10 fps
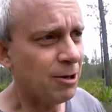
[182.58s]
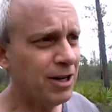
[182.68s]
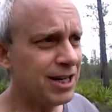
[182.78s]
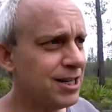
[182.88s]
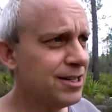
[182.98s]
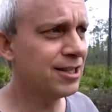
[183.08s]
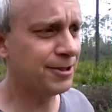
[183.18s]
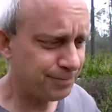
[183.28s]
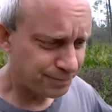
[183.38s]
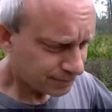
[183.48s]
What it
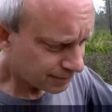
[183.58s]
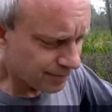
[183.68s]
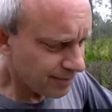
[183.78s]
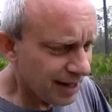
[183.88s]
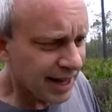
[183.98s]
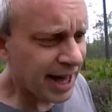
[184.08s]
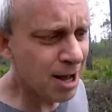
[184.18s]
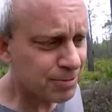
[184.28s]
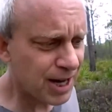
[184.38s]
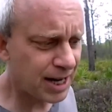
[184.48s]
is
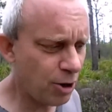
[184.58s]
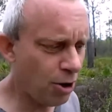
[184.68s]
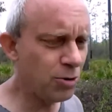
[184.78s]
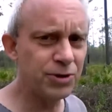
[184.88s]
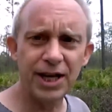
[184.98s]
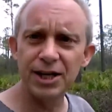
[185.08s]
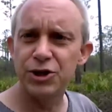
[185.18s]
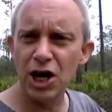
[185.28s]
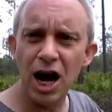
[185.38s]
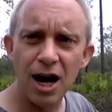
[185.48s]
campsite hosts
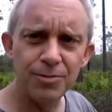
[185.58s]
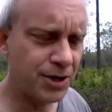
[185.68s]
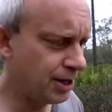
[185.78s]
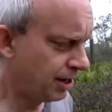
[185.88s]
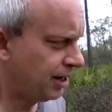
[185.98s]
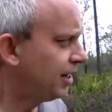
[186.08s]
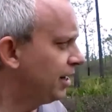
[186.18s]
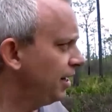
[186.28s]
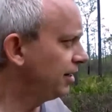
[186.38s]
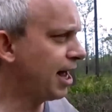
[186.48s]
get jobs
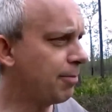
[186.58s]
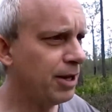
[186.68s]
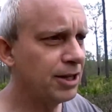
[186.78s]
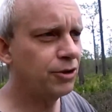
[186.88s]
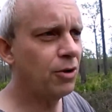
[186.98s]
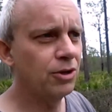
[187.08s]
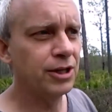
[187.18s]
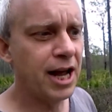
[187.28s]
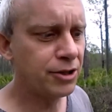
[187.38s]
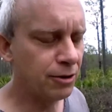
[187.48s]
in the
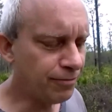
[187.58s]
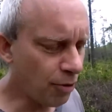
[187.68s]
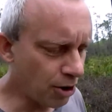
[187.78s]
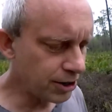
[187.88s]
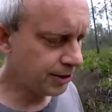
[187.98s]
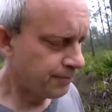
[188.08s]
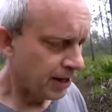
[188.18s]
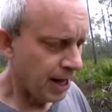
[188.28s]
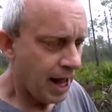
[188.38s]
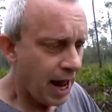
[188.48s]
Apalachicola National Forest,
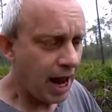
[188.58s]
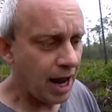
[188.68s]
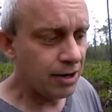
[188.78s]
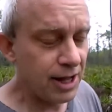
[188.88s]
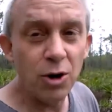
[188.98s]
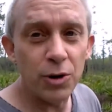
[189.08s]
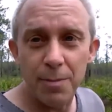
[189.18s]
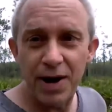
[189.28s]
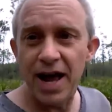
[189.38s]
and they don't get